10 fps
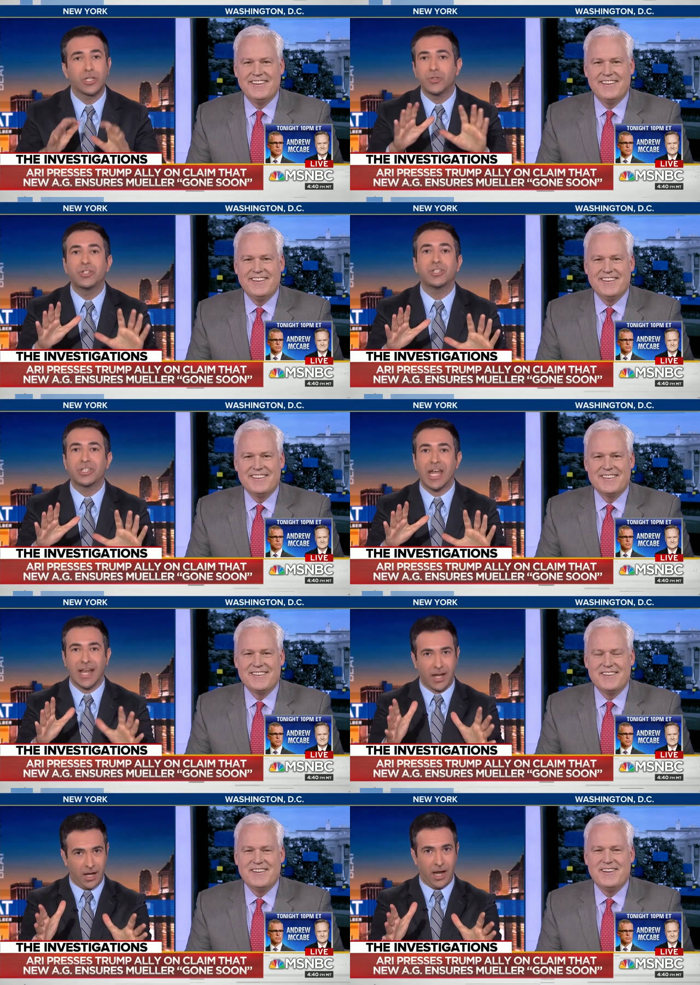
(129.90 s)
Speaker 1: just saying,
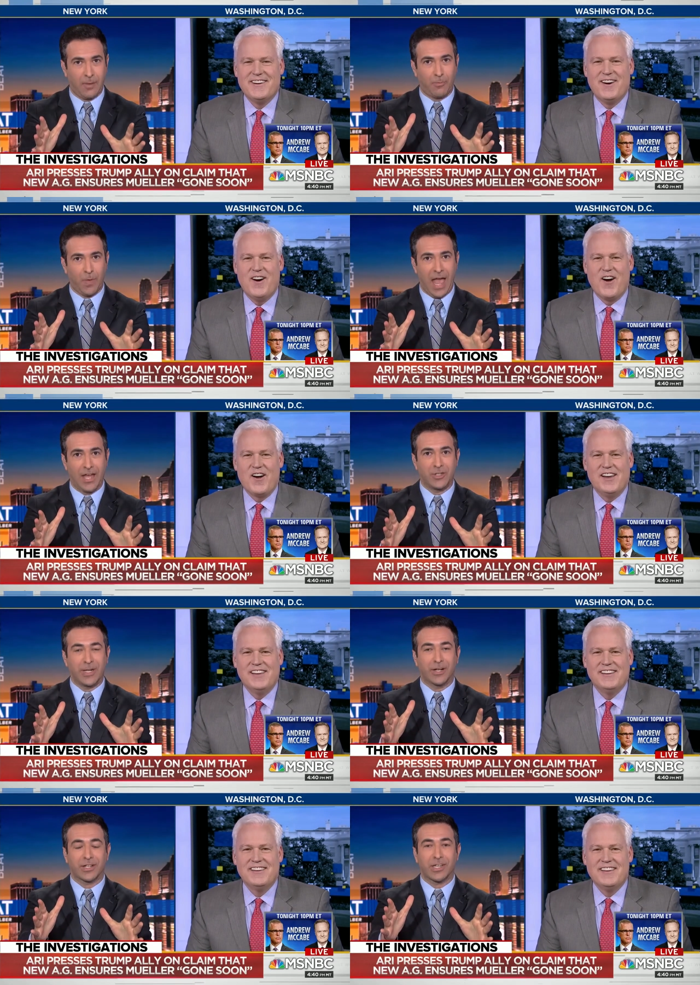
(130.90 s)
and I, I had you
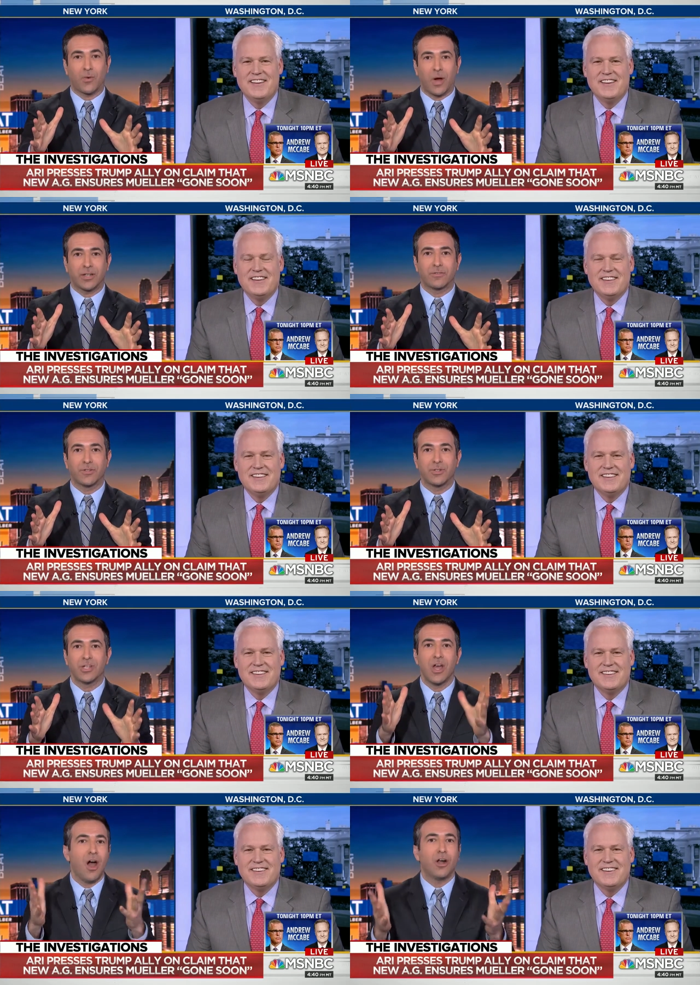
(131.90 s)
here because I want your views,
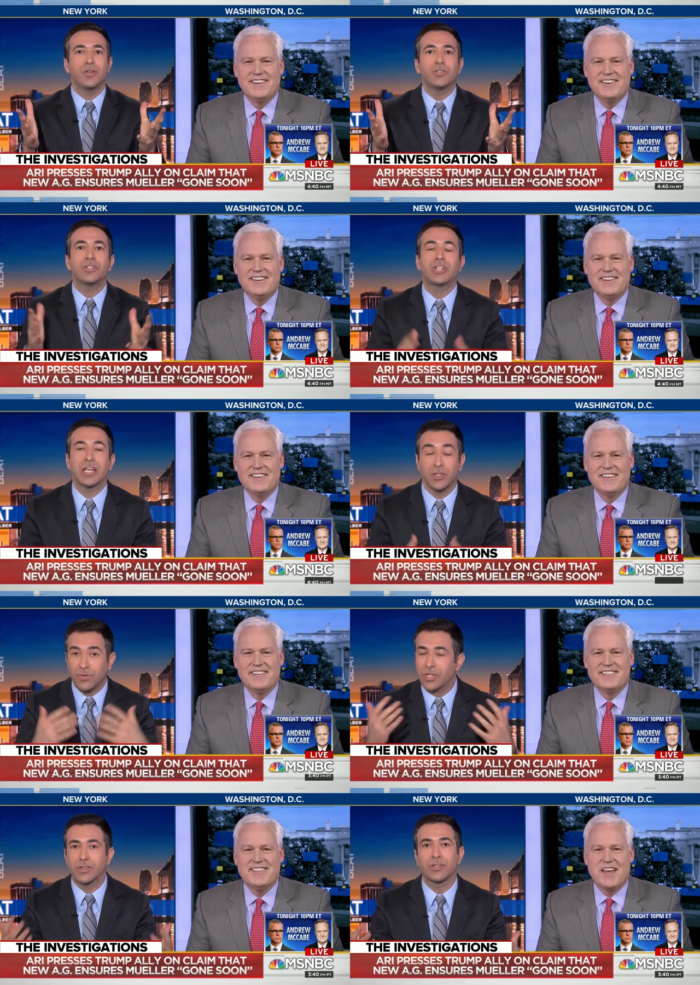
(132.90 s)
are you just saying you
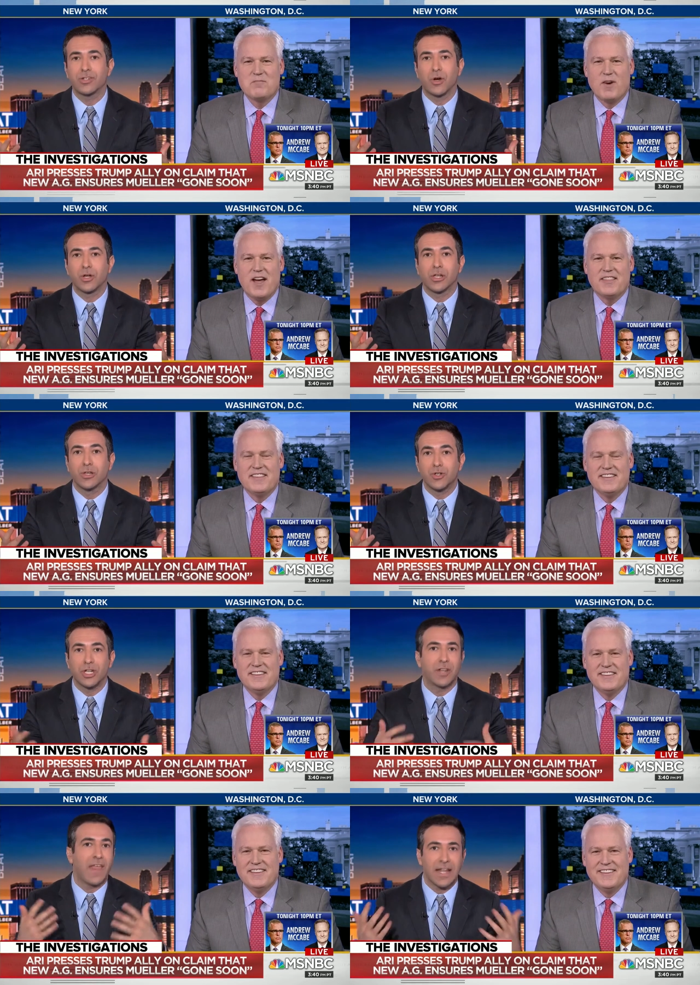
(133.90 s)
think Take there's no breath. collusion
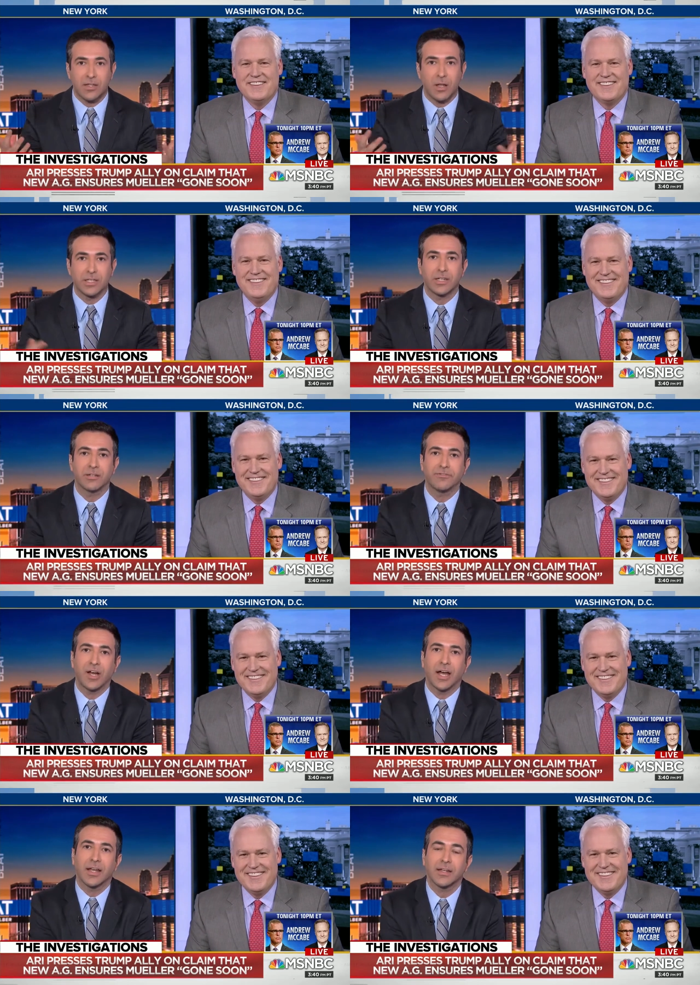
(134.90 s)
and that's all he's going to
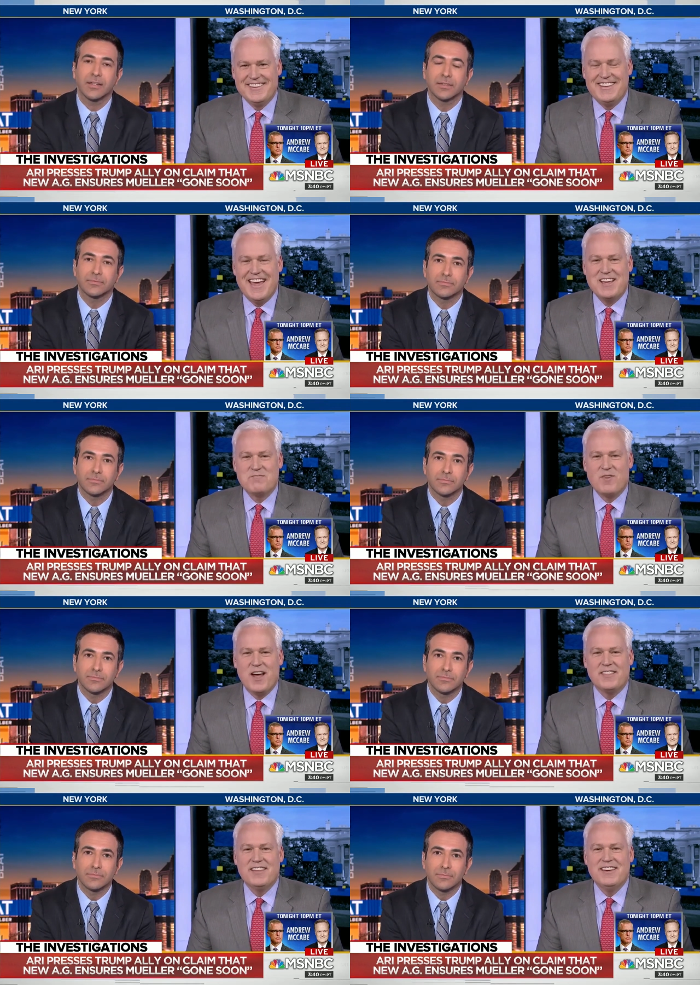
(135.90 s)
find?
Speaker 2: Take a
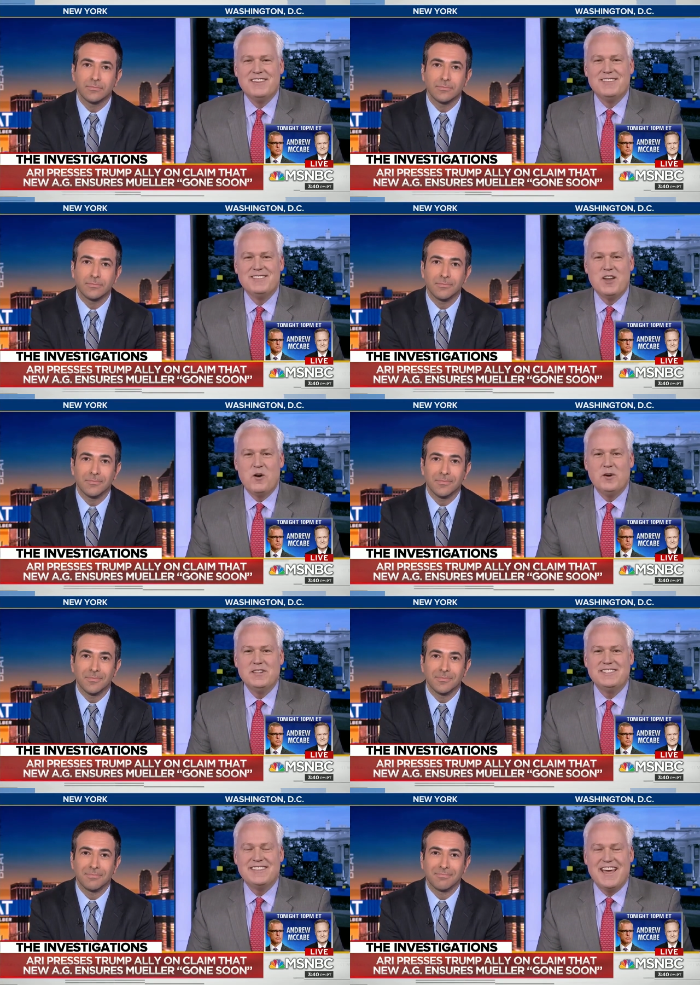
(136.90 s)
breath. No
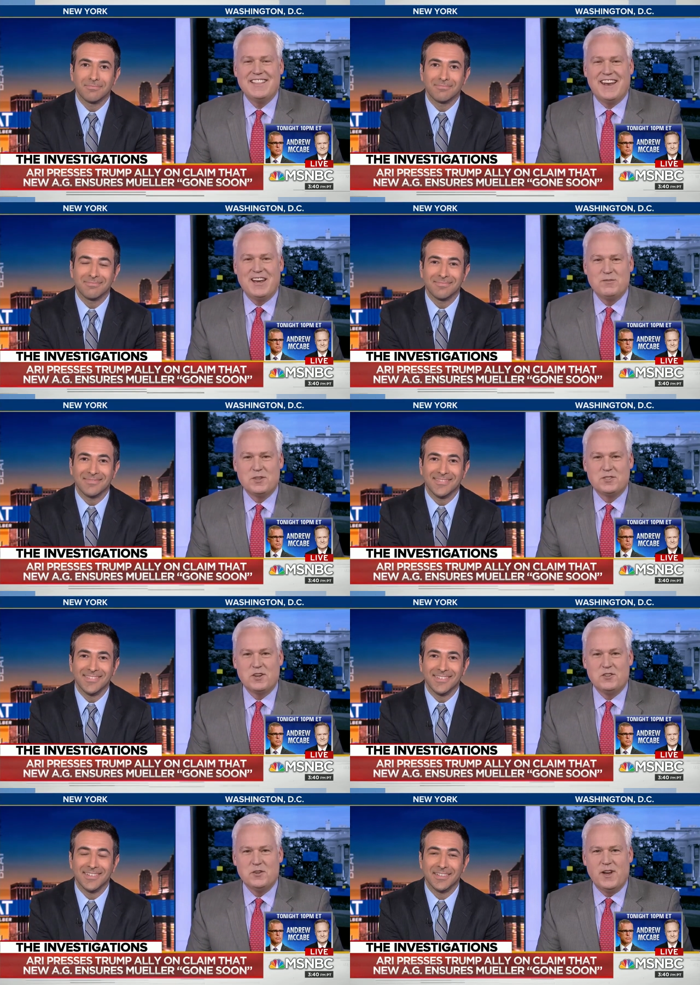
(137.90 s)
one's saying that anyone's going to
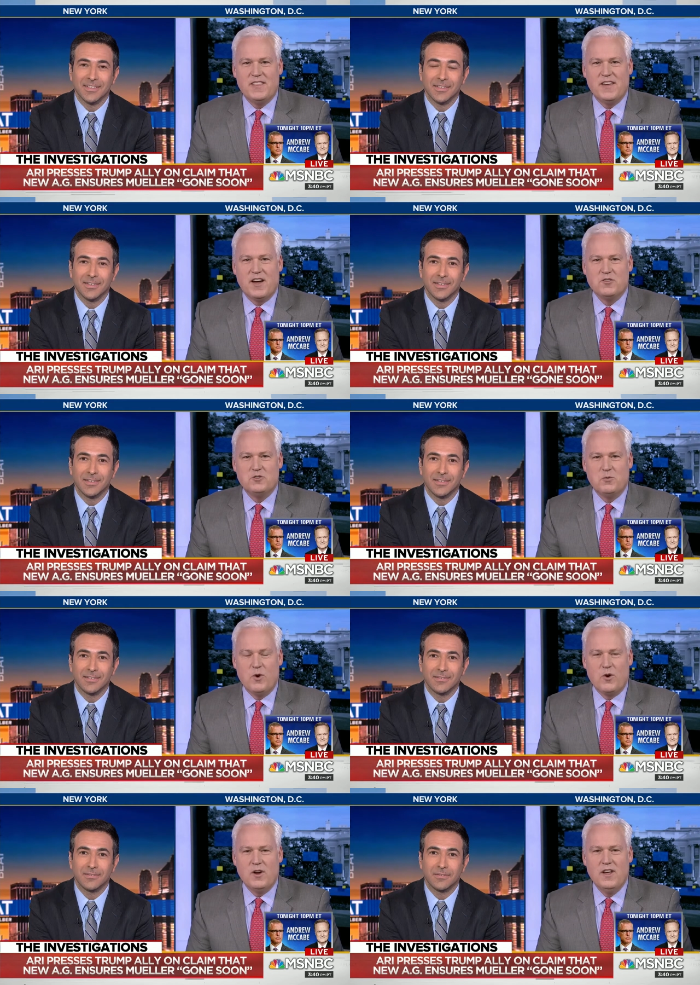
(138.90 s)
do anything
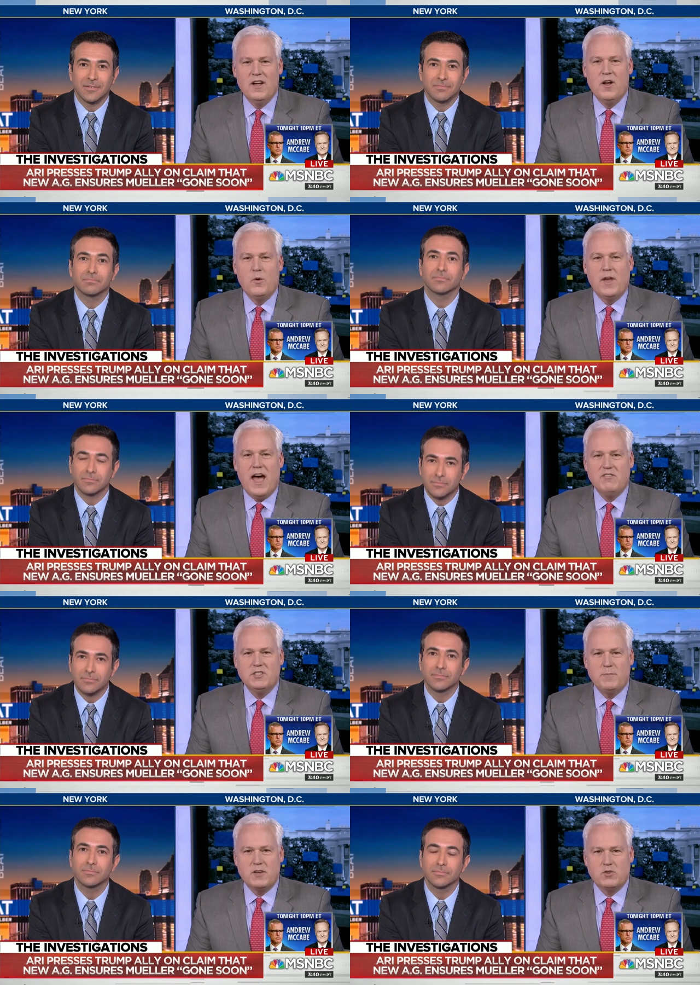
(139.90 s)
untoward. We have a
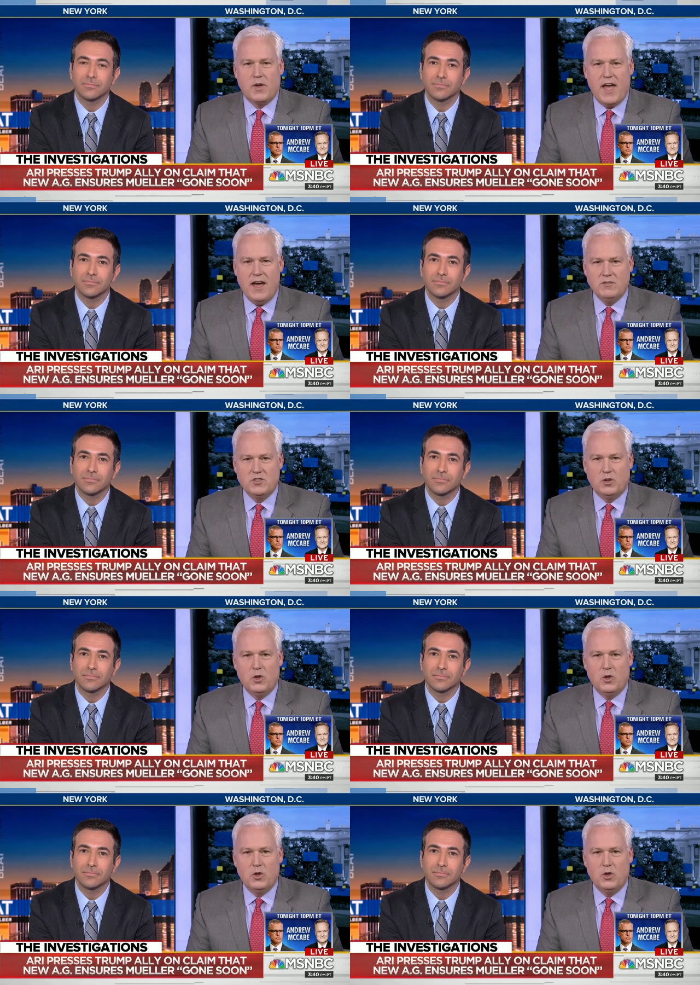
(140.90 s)
special counsel